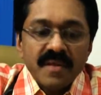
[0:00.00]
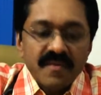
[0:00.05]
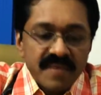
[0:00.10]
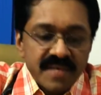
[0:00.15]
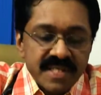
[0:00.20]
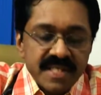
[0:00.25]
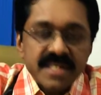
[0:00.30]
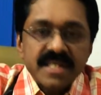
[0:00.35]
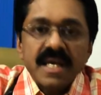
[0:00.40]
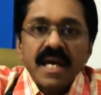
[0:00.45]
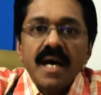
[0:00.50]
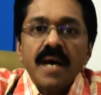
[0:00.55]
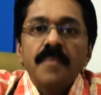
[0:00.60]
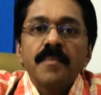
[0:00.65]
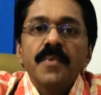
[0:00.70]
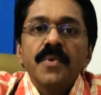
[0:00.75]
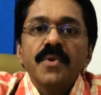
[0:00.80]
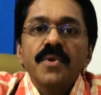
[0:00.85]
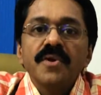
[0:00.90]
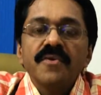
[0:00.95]
which is
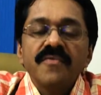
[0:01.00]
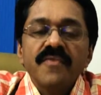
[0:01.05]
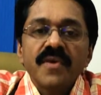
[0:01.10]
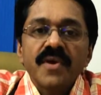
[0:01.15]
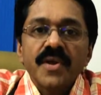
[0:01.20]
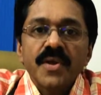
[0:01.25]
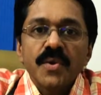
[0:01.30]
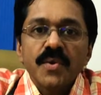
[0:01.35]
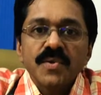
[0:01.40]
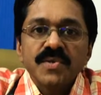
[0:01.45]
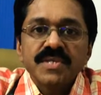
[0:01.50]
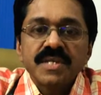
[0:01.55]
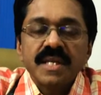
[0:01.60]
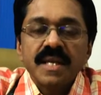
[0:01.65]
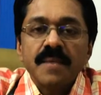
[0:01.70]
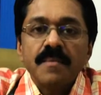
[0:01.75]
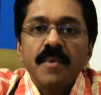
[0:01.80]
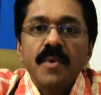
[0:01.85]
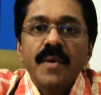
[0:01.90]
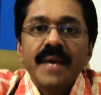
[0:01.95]
approved for use in
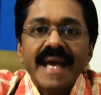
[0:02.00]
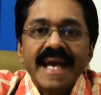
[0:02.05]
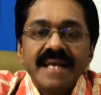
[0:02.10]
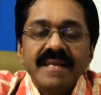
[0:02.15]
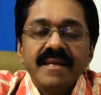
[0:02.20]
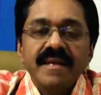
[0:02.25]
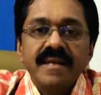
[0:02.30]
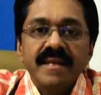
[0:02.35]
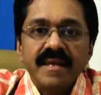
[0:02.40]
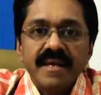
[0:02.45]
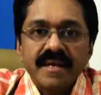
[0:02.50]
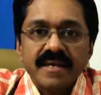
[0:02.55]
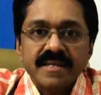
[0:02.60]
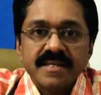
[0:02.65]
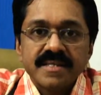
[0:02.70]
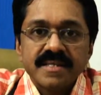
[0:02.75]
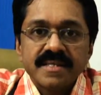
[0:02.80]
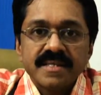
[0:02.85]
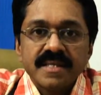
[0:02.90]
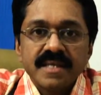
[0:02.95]
above 18
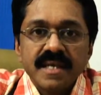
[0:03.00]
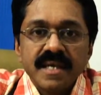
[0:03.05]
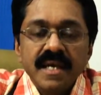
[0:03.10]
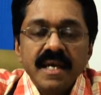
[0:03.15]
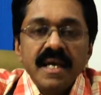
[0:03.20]
years,